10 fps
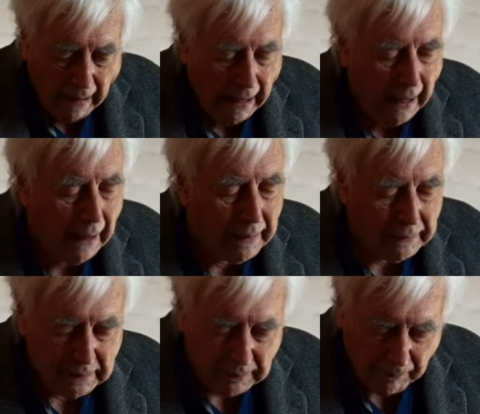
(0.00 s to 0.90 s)

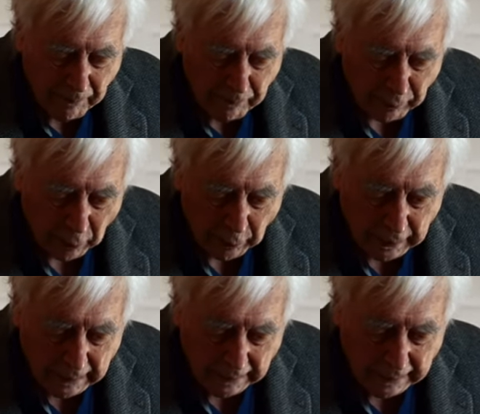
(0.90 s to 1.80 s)
and brought
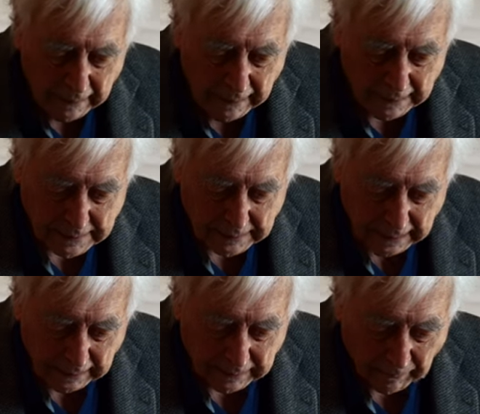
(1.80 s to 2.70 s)
in his
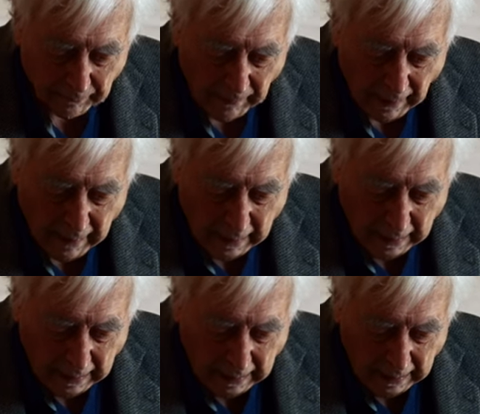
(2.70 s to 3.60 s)
kingdom
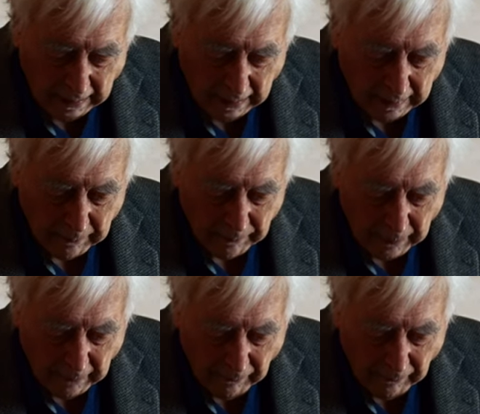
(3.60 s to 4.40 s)
in